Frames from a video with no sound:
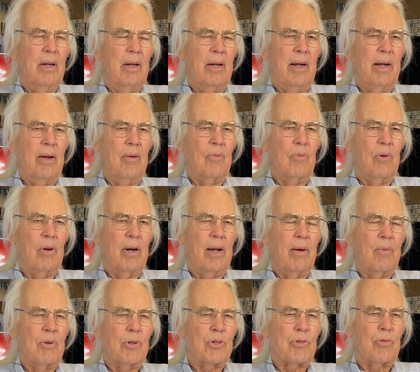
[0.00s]
And when I
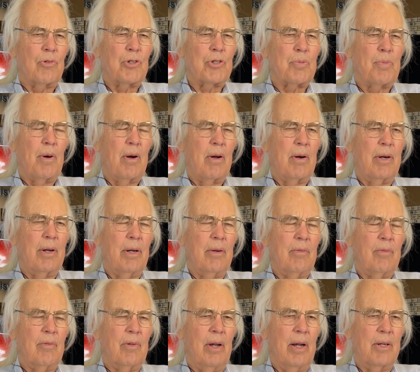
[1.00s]
was responding
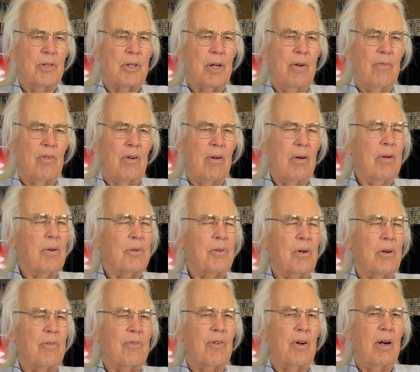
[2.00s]
as a
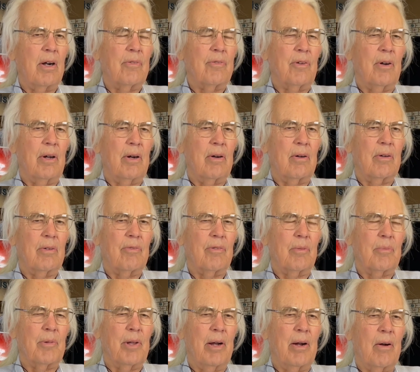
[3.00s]
volunteer firefighter
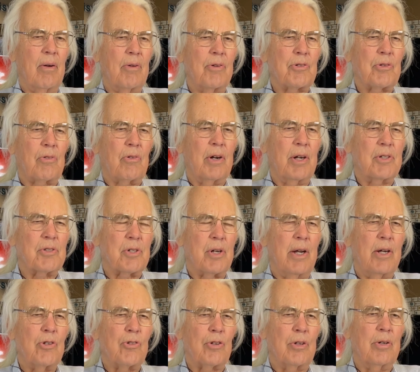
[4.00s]
from the Harris Creek
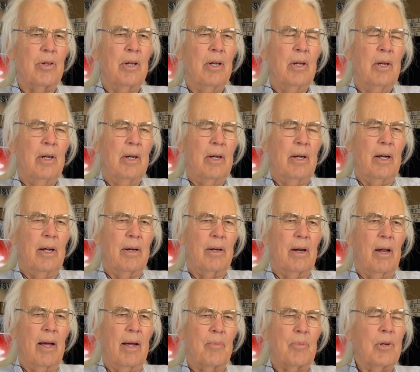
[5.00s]
Station at
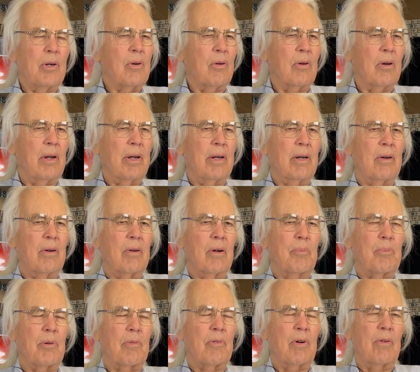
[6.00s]
Limecone Lane and
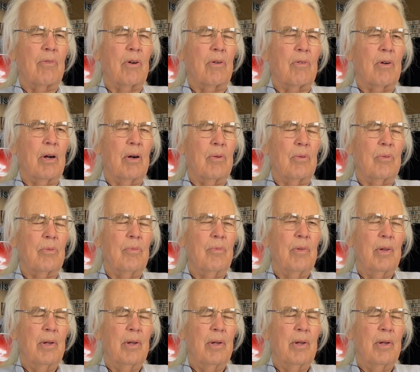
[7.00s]
Upper River Road,